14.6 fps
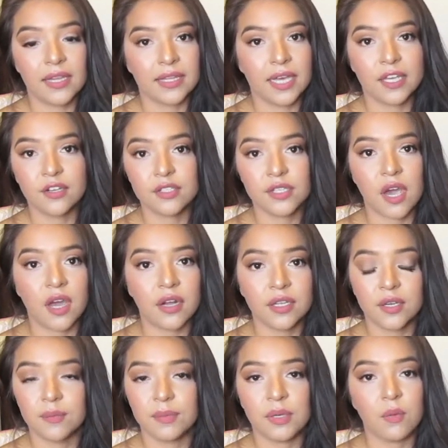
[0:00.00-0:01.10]
Let your
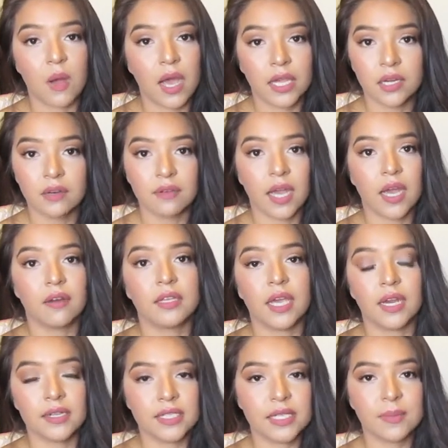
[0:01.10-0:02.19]
toddler be walking around,
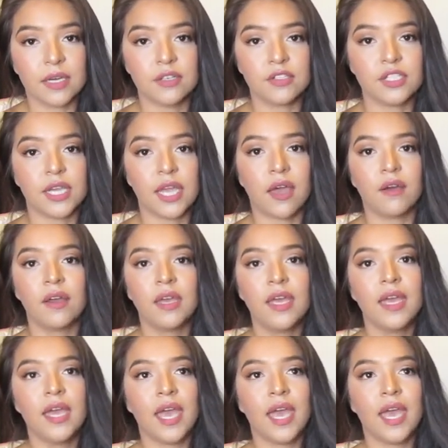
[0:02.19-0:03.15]
getting some energy out,